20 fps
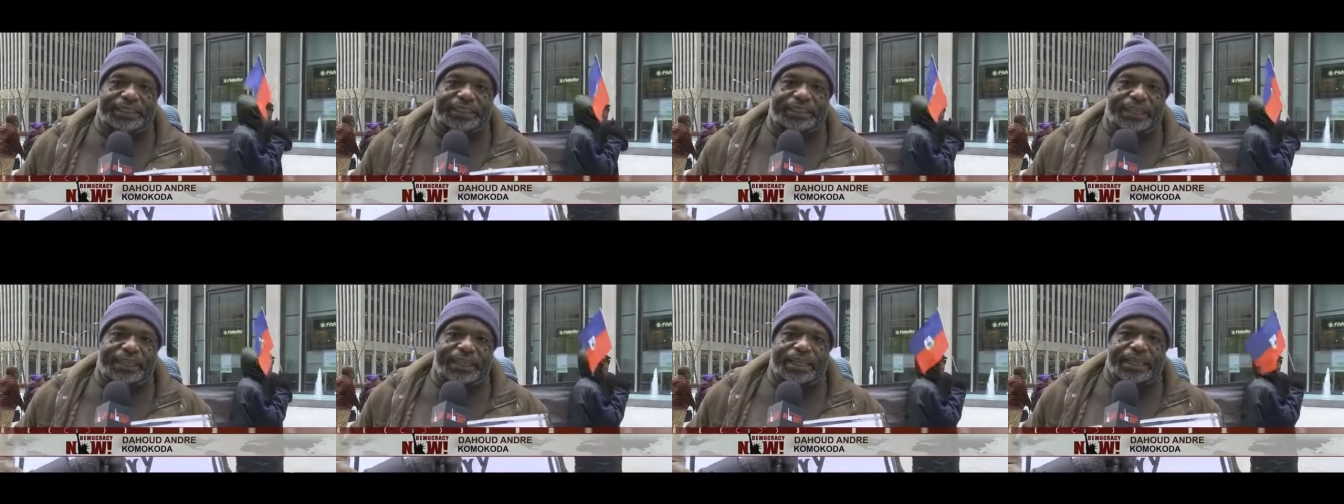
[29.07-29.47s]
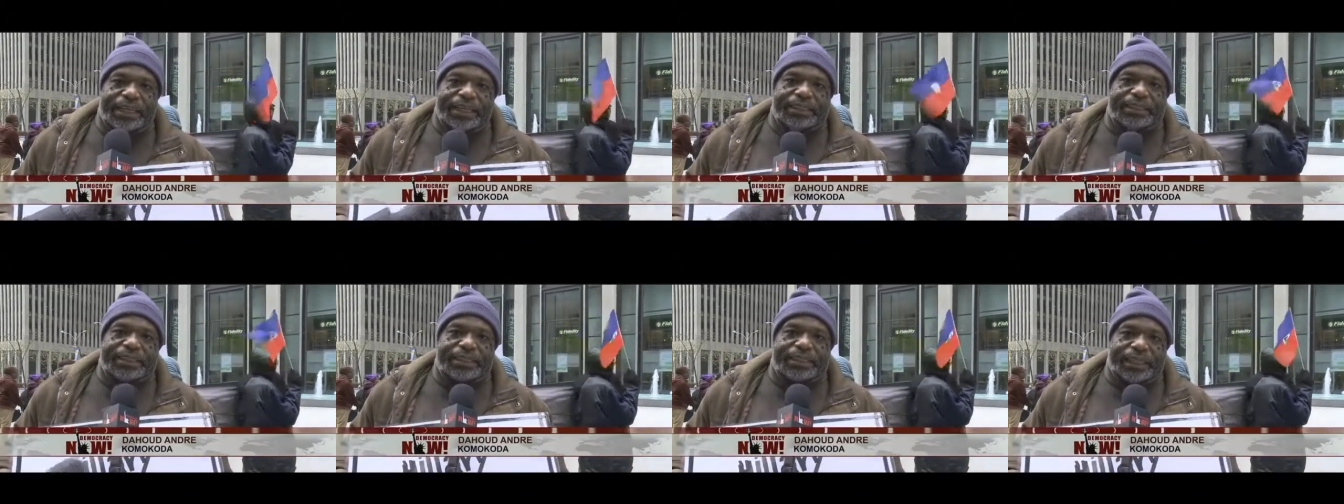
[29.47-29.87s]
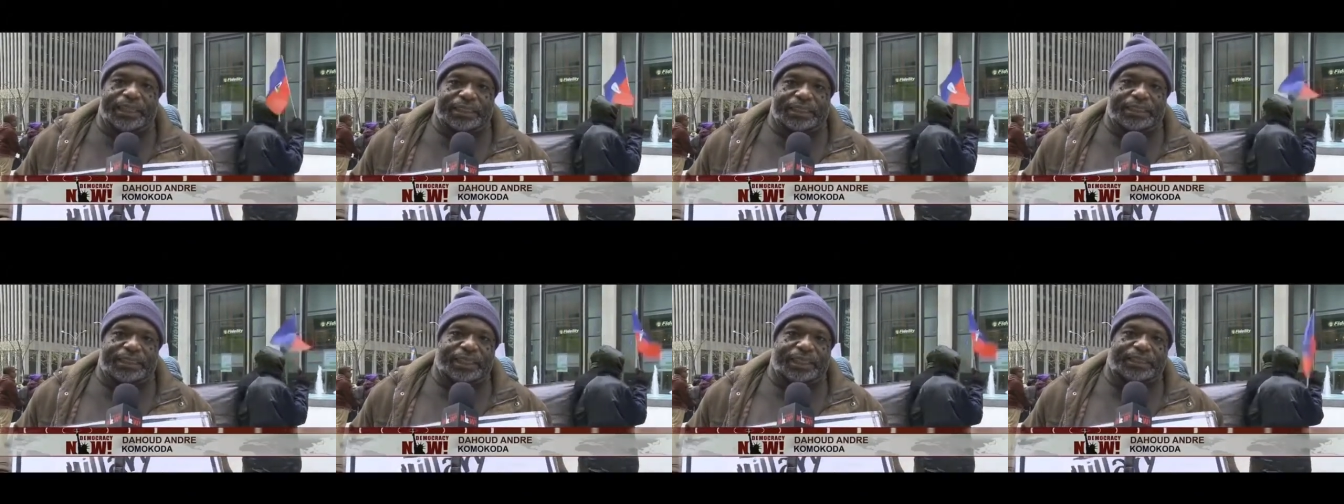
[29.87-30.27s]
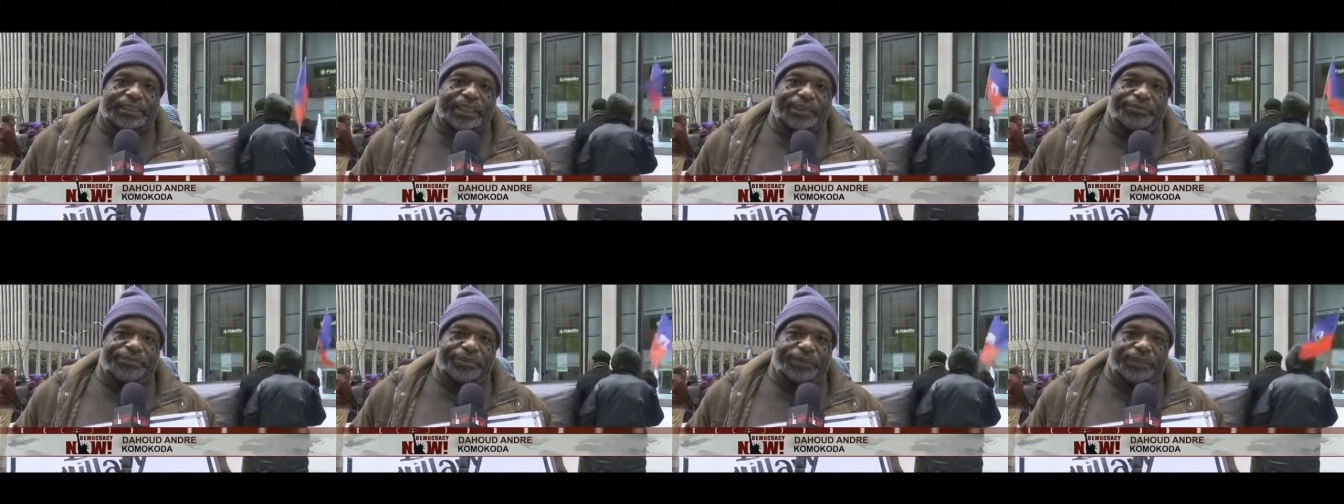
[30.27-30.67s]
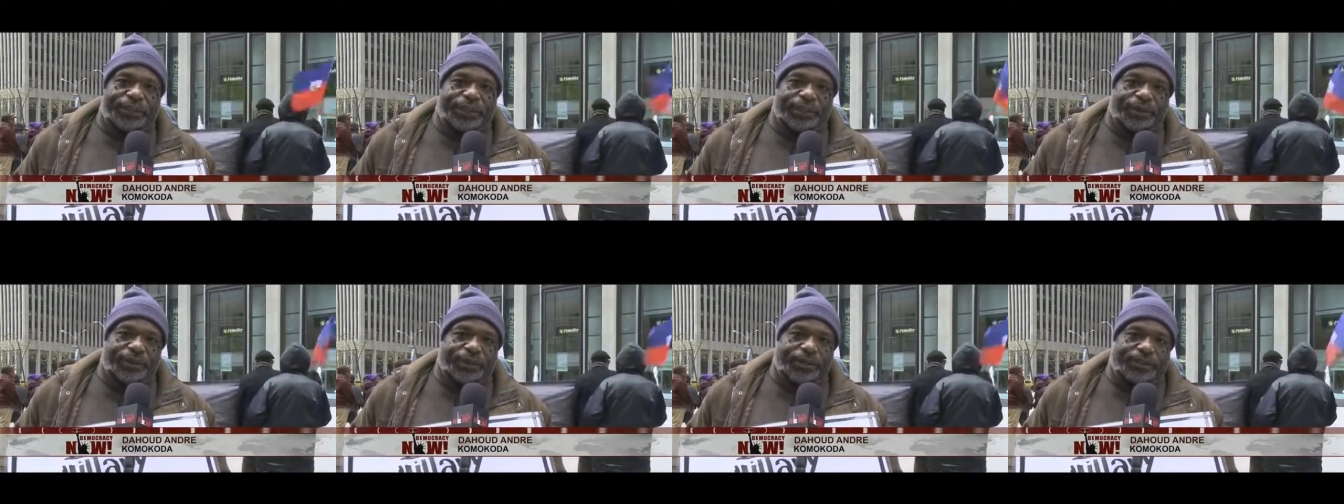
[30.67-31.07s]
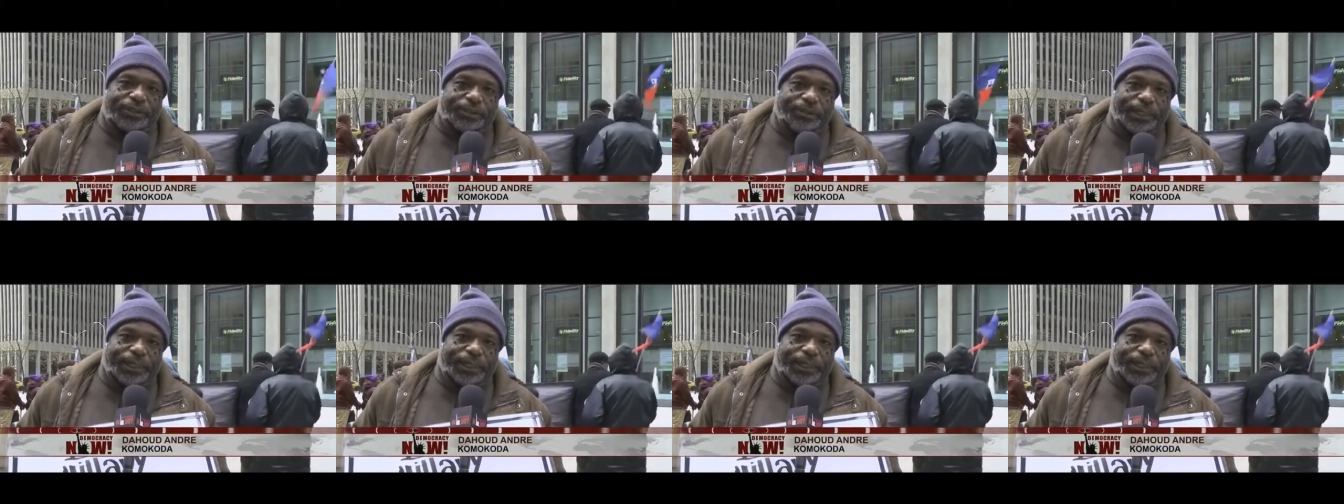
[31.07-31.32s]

Today is the 12th of